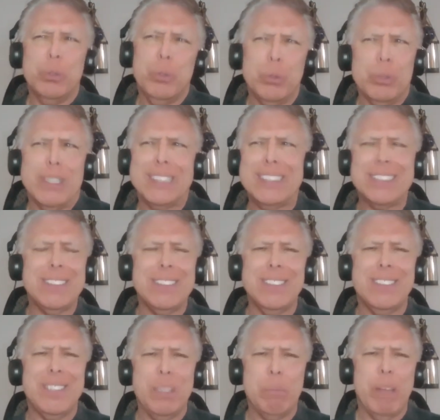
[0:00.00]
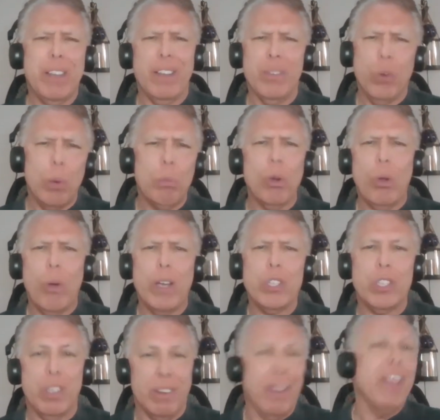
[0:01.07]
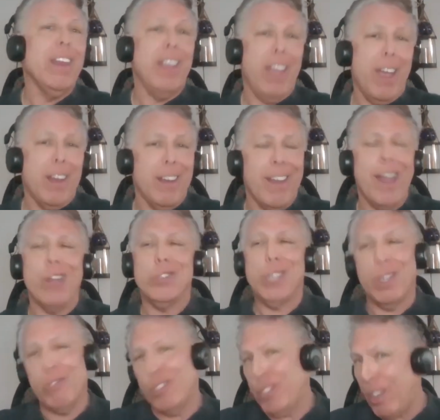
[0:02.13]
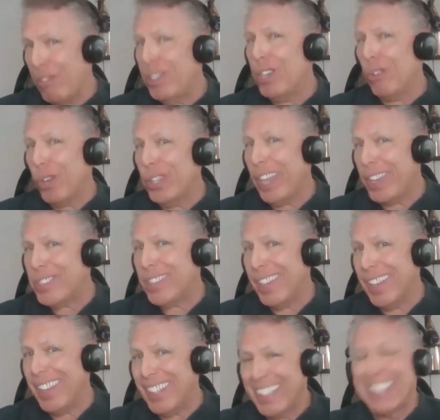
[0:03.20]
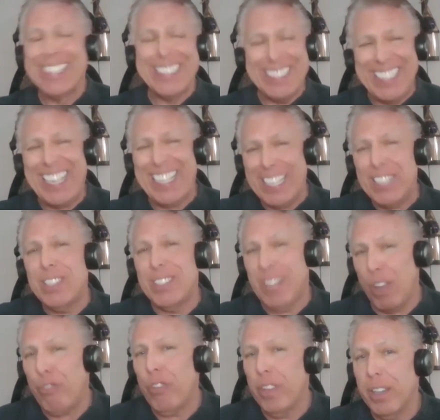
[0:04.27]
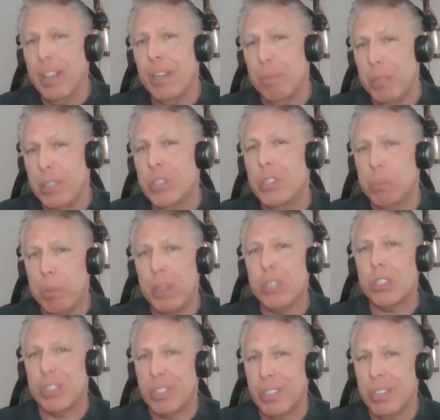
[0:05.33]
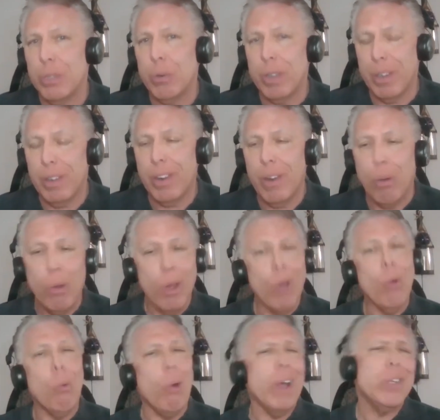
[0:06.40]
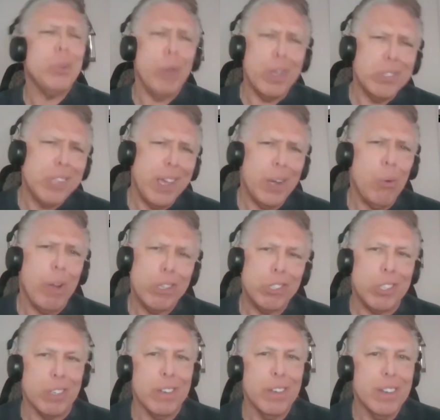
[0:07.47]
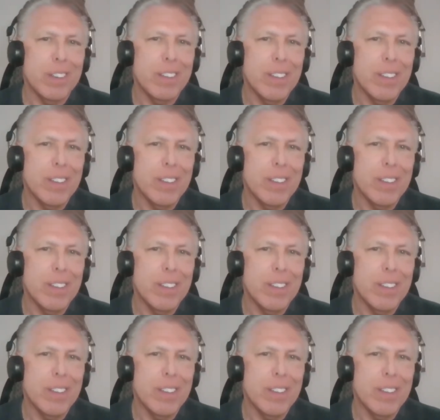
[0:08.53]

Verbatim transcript: Ooh, that mm-hmm. doesn't seem like a normal question. And again, outside of a seven year old asking it, yeah, it's definitely going to be suspicious. And you want to know why'd you ask that question?